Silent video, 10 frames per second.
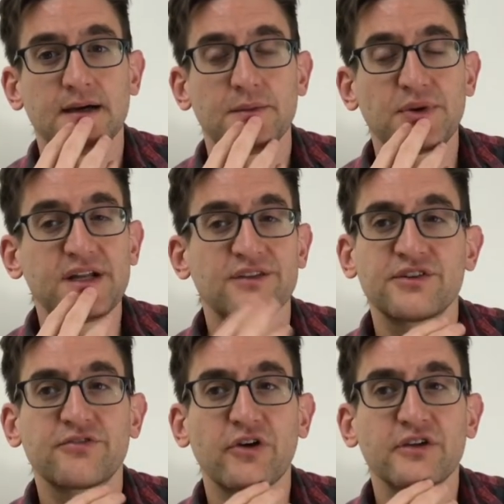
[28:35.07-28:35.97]
But he does
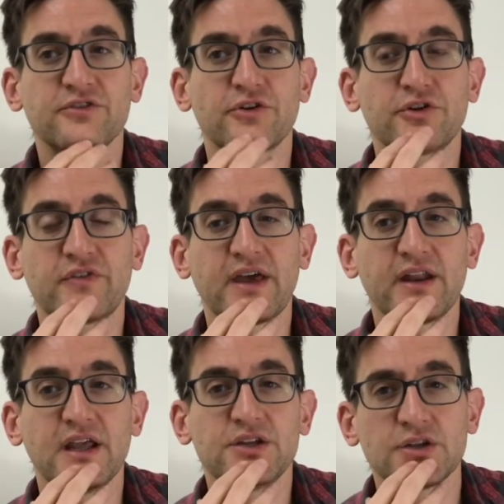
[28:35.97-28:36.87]
it for external
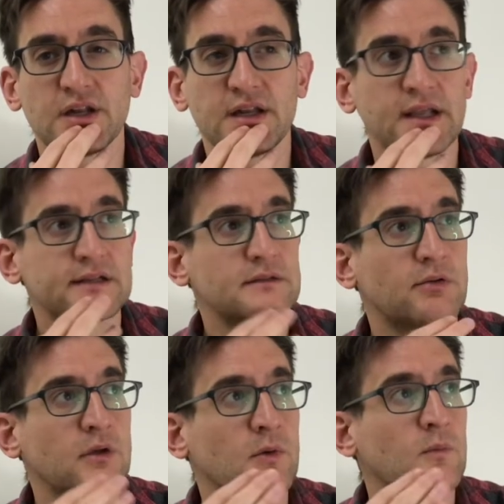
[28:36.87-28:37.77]
validation and gets to the
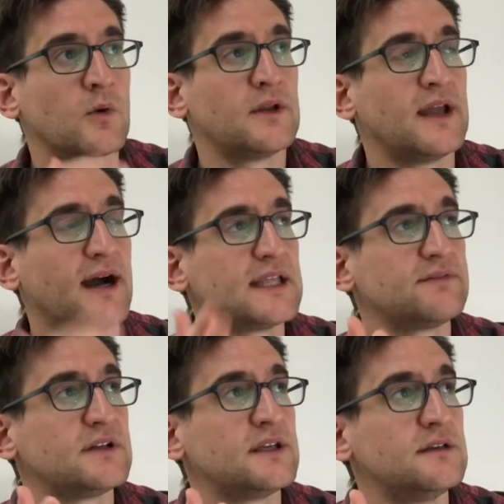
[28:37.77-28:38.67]
point where not
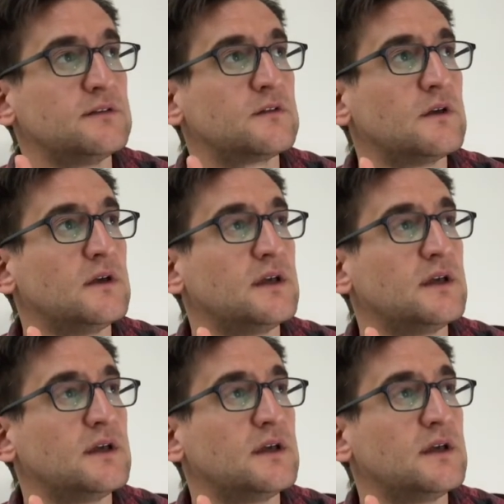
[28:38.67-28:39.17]
even his